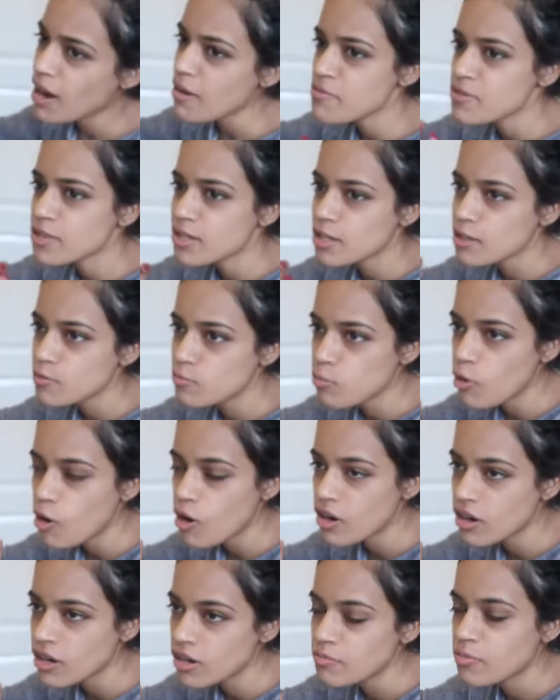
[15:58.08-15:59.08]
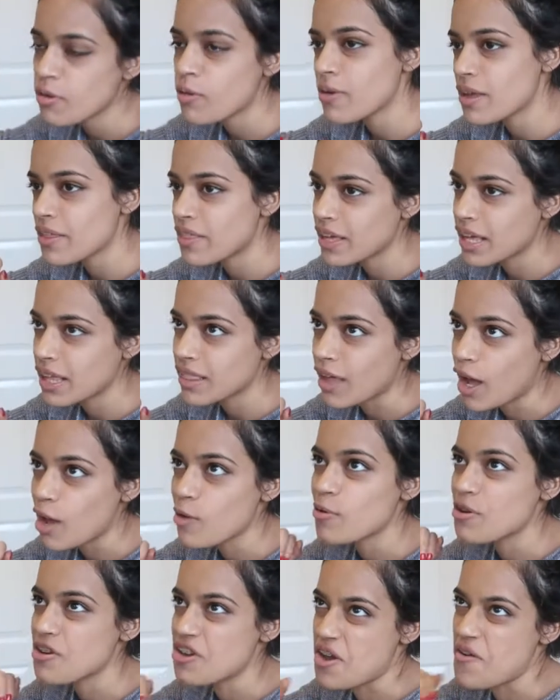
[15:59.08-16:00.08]
perhaps that you'd want, probably thinking that I
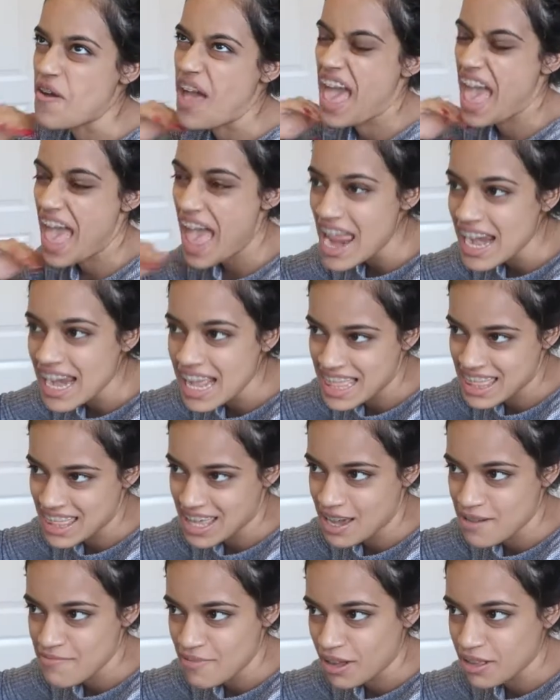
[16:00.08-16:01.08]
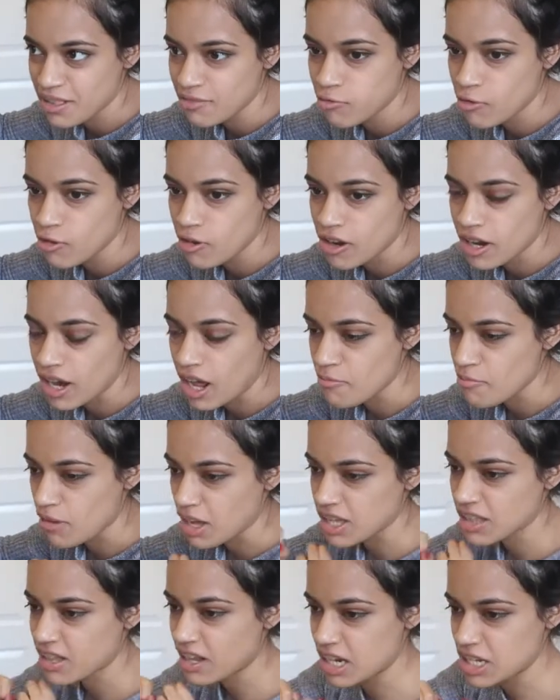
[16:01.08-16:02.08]
wouldn't know anything about Sephora and I'm
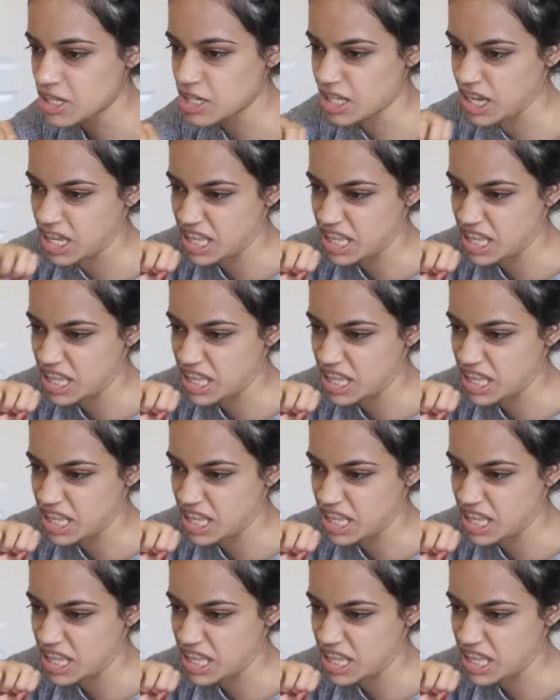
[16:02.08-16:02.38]
like suddenly just